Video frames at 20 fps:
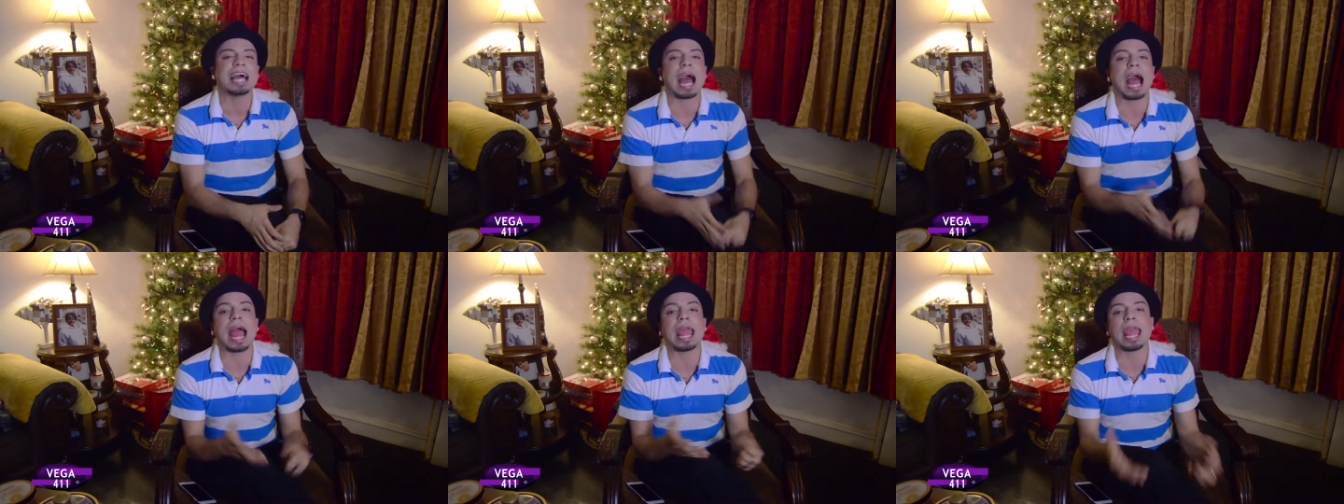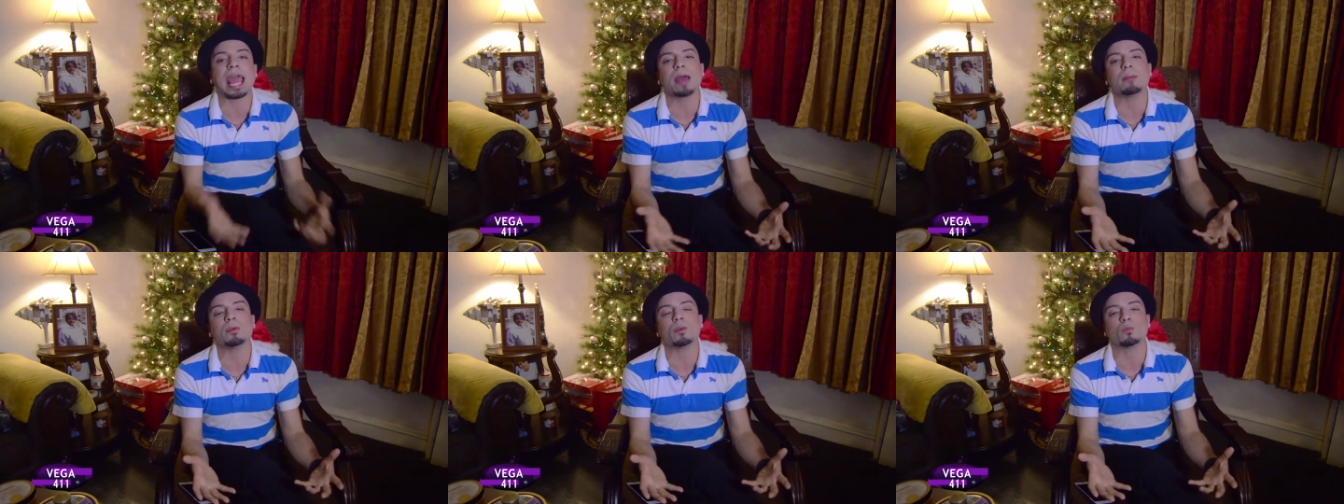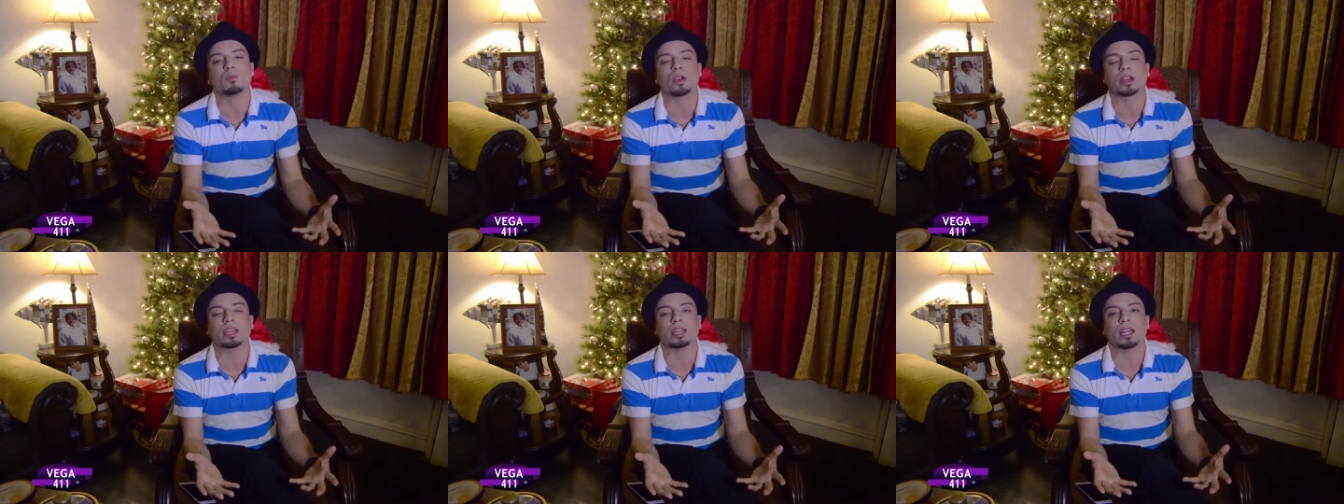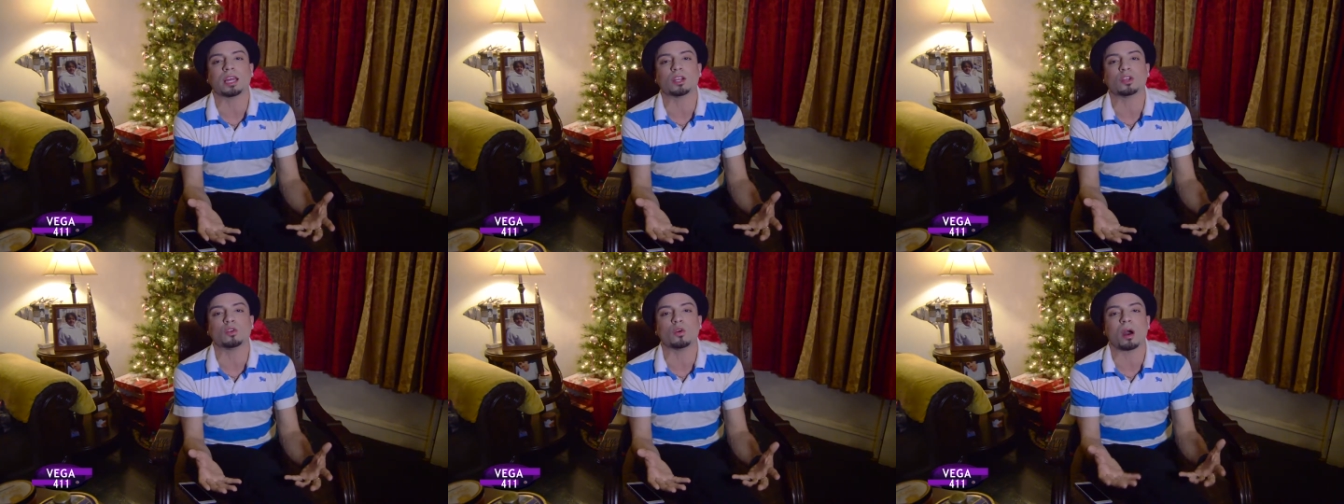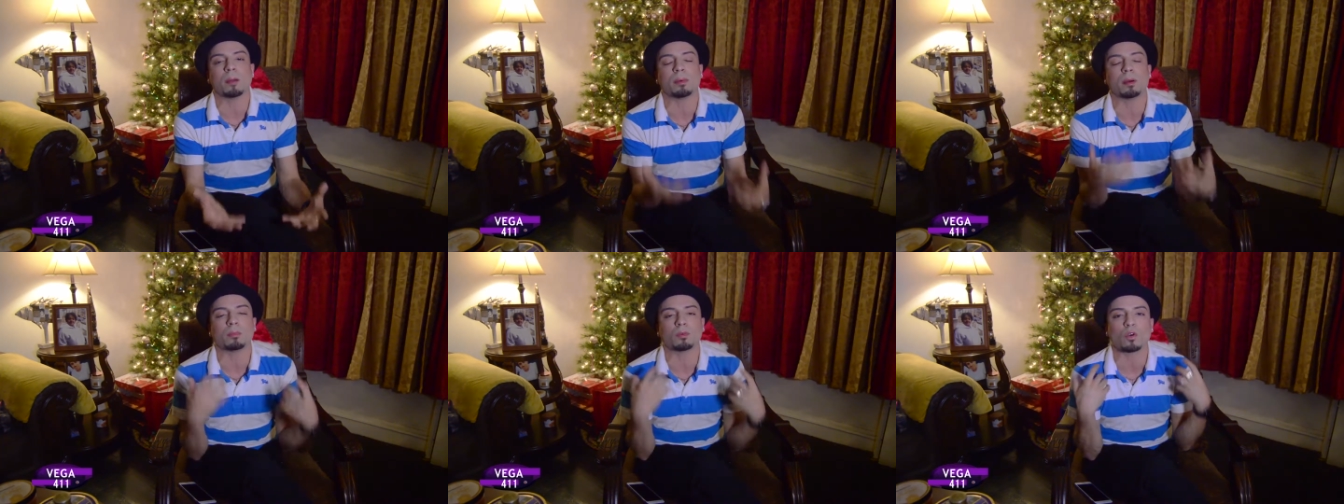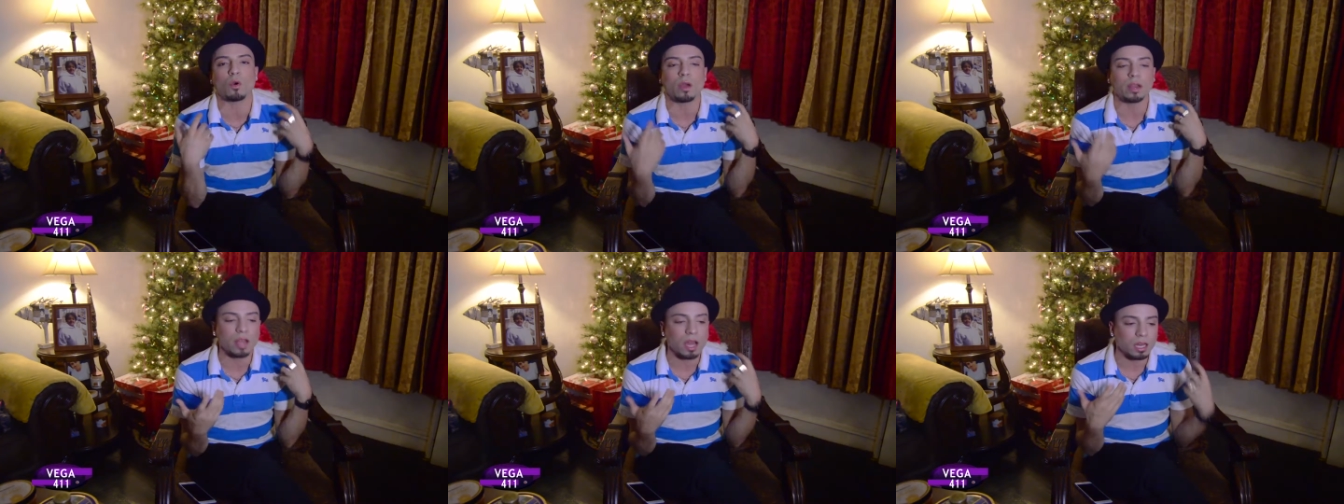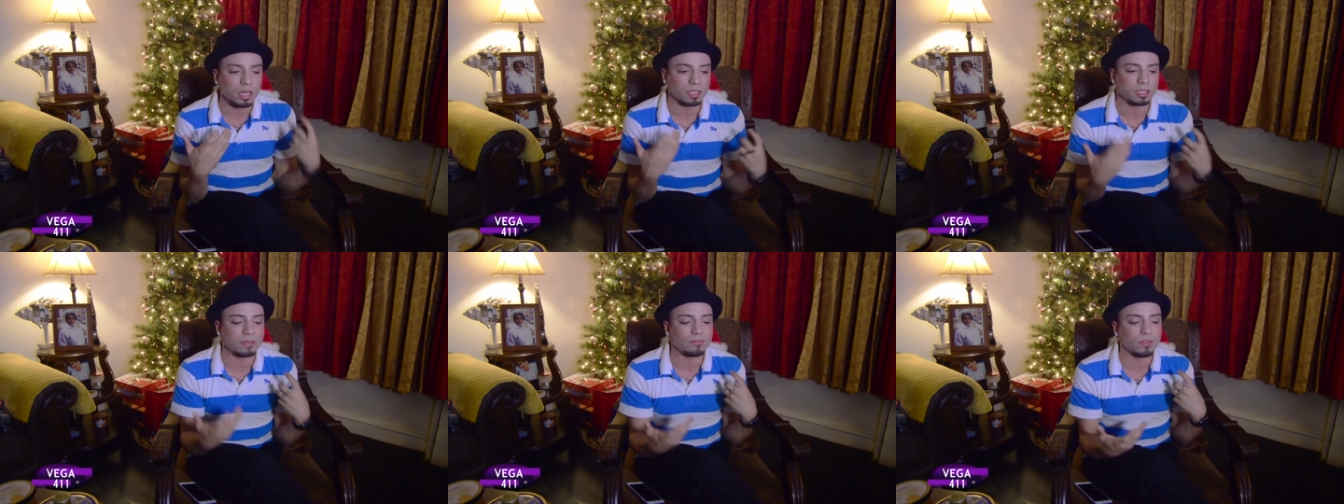I am working on a new album. I'm going
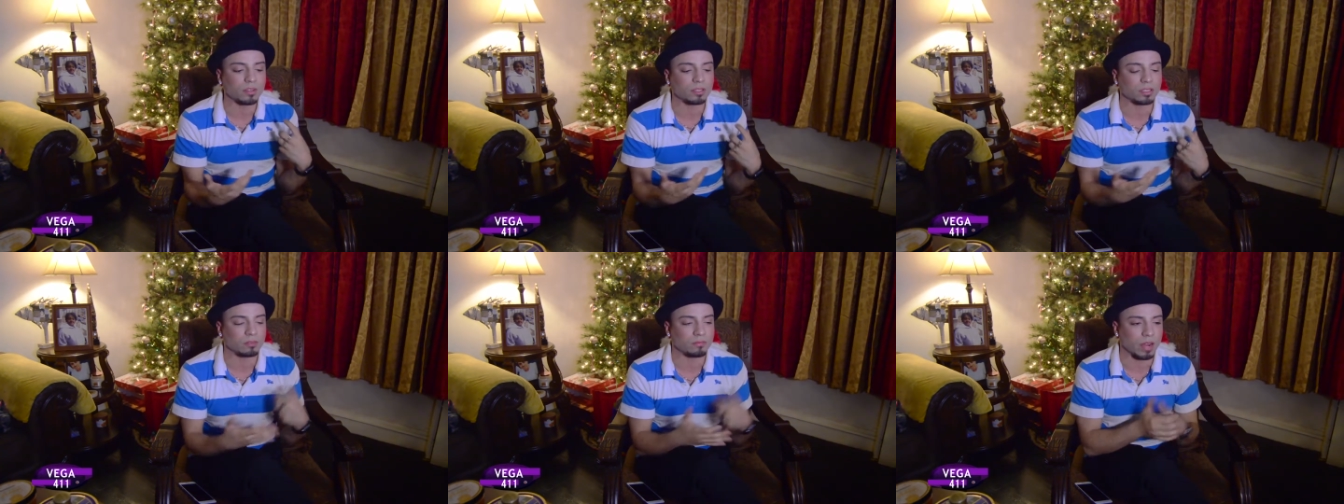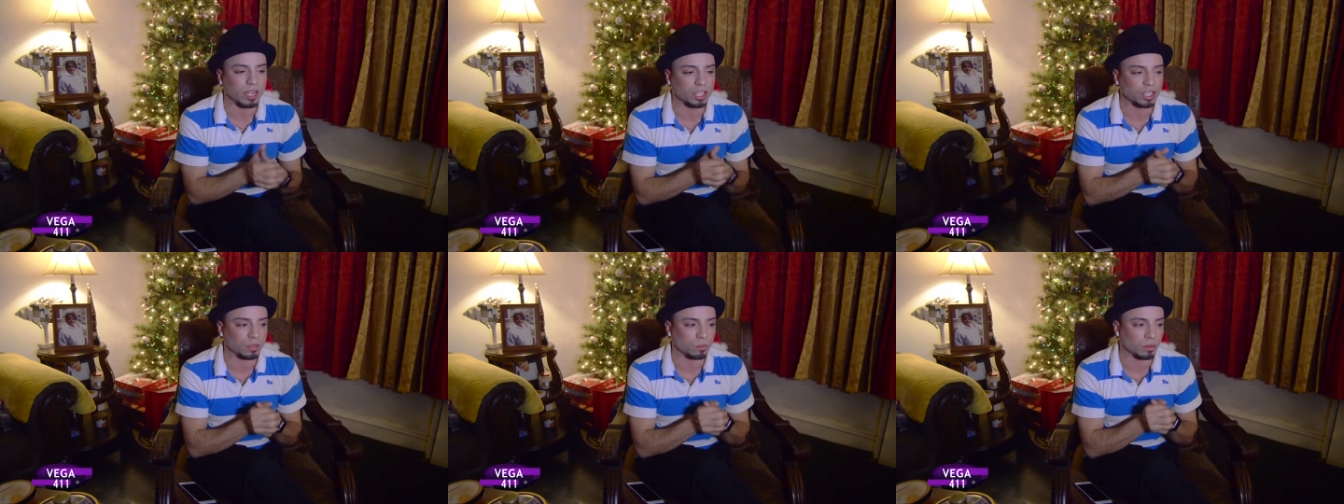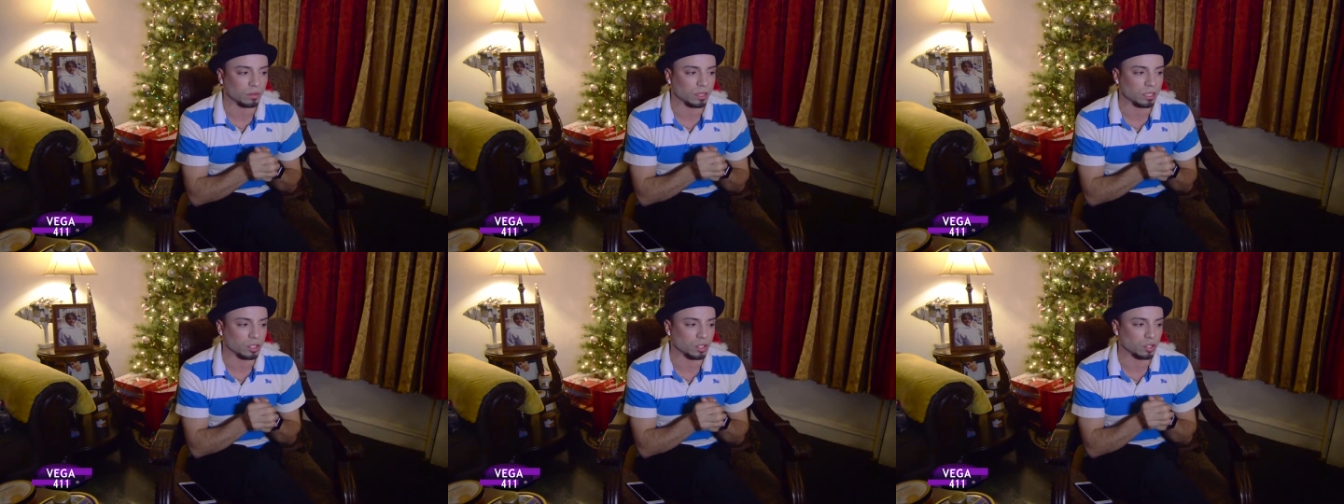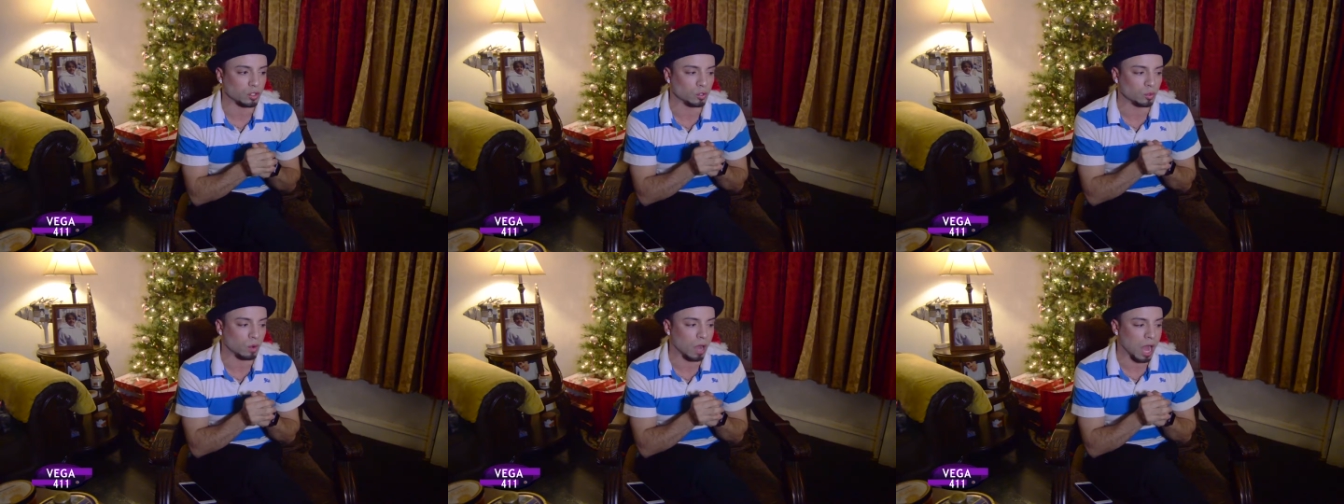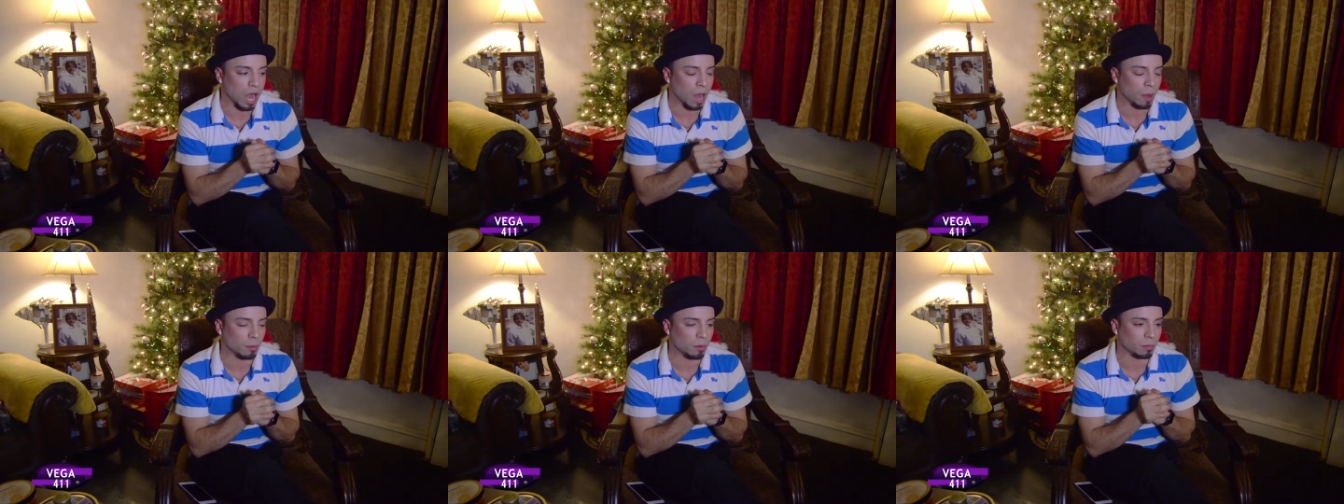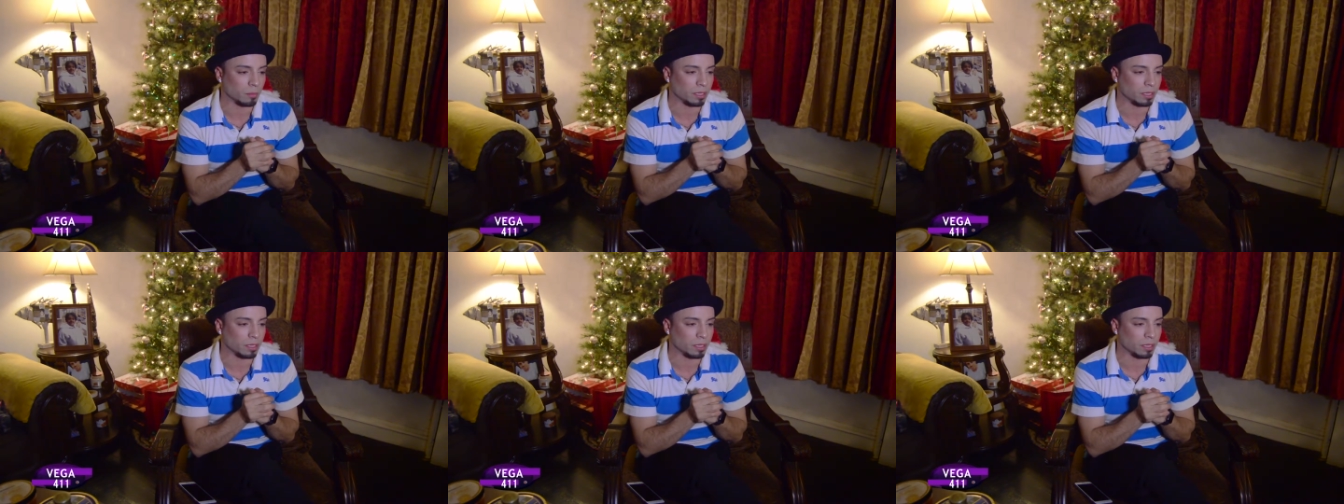on a different direction with this new album.